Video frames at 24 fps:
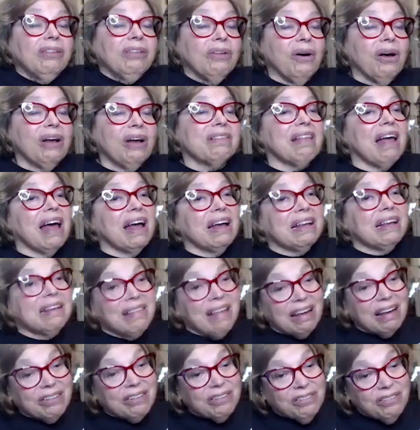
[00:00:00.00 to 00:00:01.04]
laws
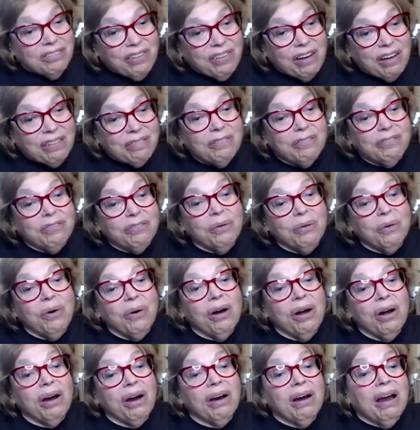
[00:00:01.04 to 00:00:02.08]
like Section
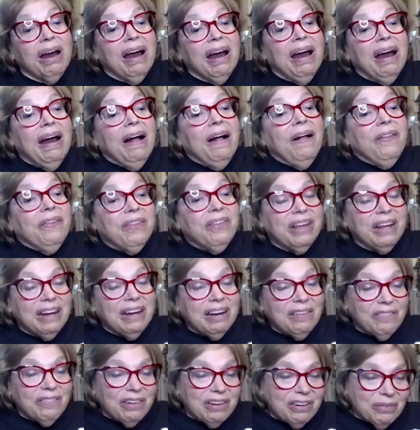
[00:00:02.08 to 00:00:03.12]
504, the
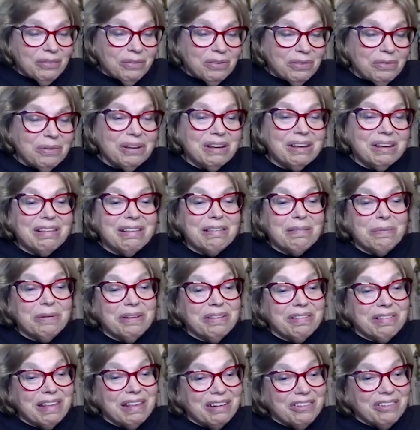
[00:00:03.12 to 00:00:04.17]
Individuals with
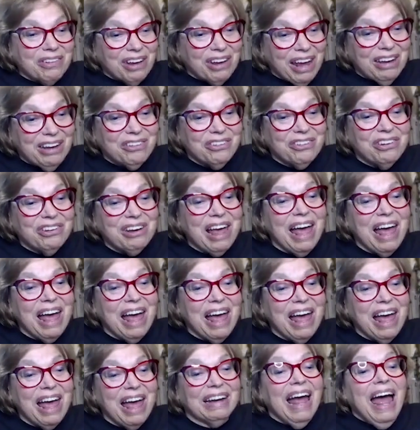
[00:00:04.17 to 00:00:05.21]
Disabilities Education
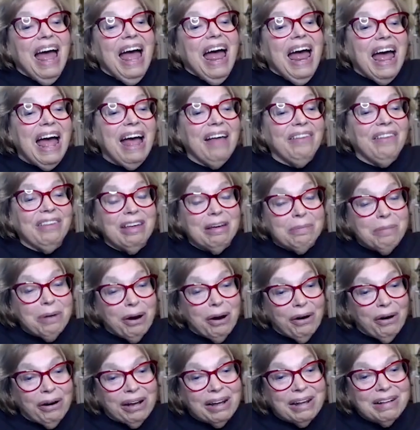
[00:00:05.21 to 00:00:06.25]
Act, and the
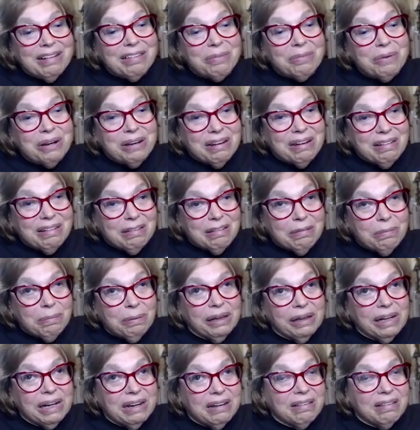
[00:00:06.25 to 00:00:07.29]
Americans with
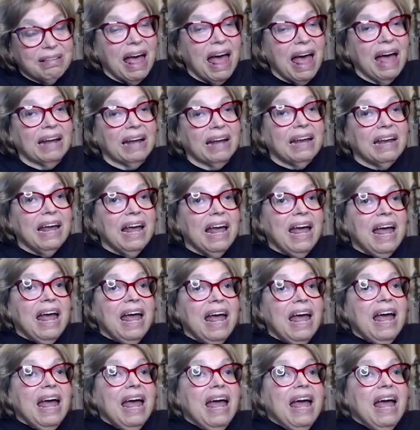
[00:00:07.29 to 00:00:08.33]
Disabilities Act,
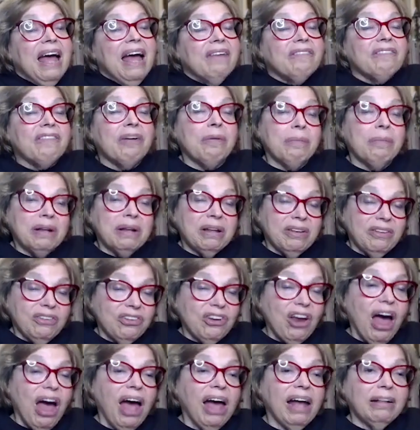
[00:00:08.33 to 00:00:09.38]
from a
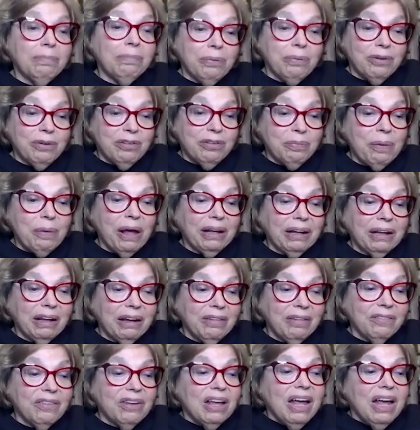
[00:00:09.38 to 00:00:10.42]
child
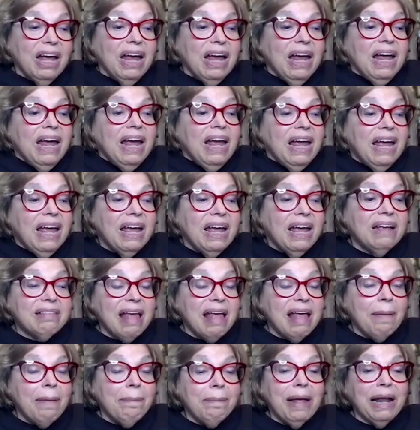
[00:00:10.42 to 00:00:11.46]
perspective, is
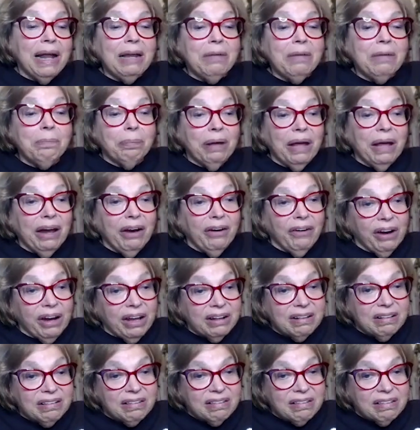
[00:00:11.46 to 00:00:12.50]
that many
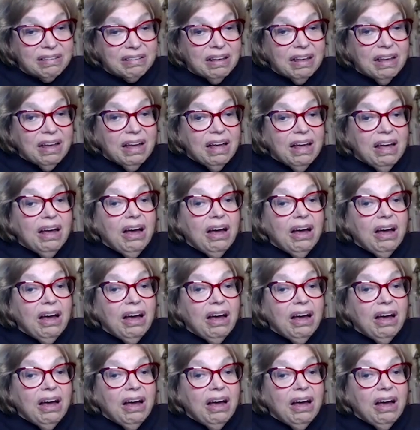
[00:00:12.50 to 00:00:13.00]
parents